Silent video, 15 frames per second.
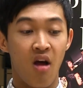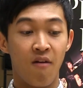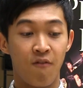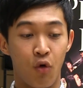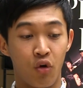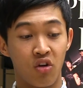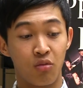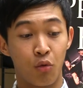
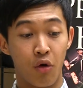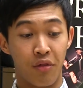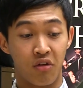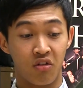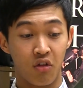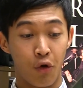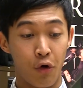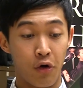Focus more on the
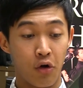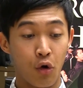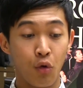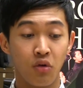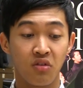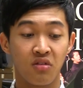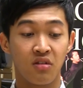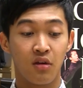slurred
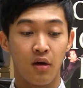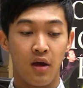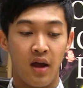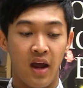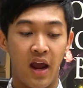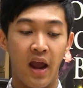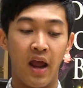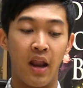notes.
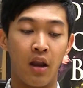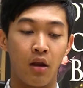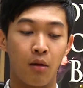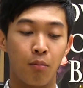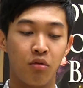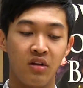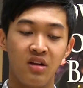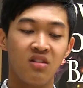
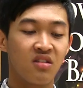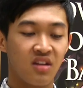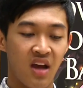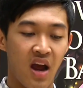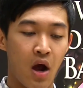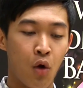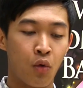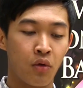And please
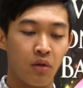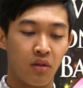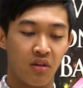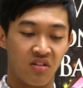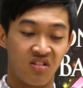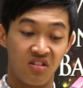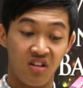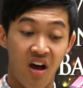count the
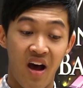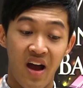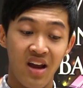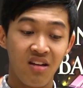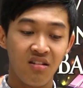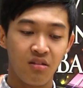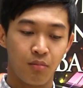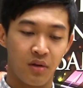ties,